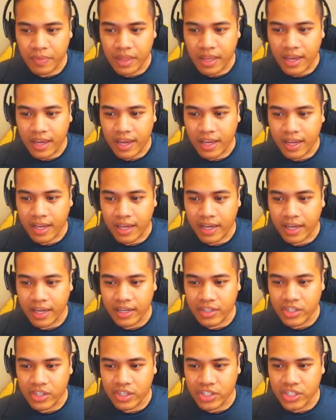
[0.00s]
And I kind
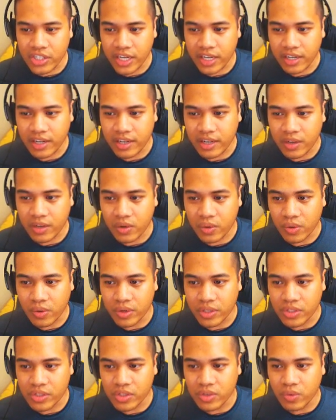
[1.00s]
of just shaded it
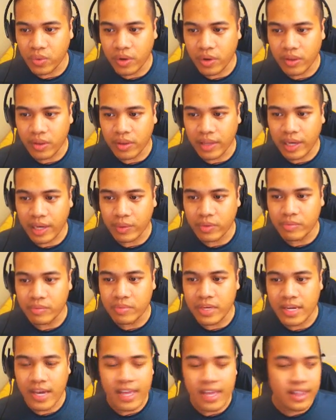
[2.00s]
according to where the light would
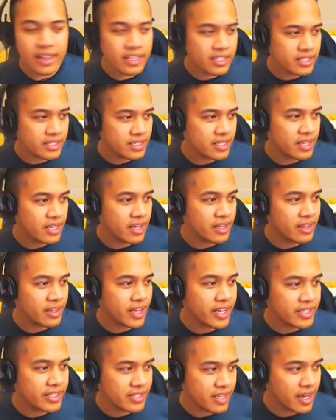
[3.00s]
be. And this is a
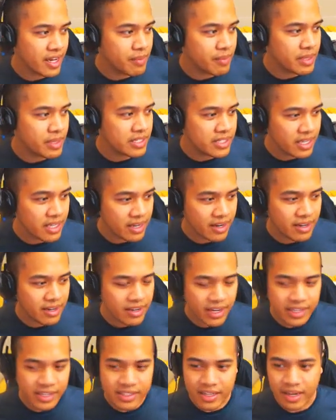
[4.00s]
nighttime. It's set in a
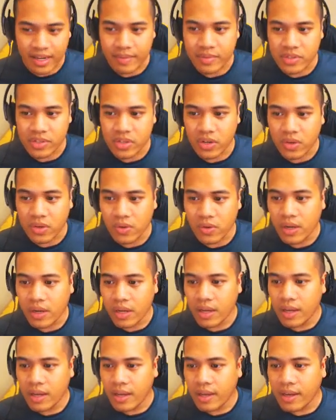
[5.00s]
nighttime, so
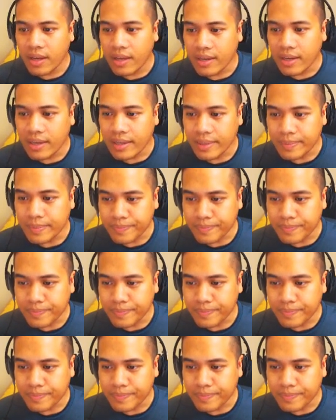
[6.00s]
I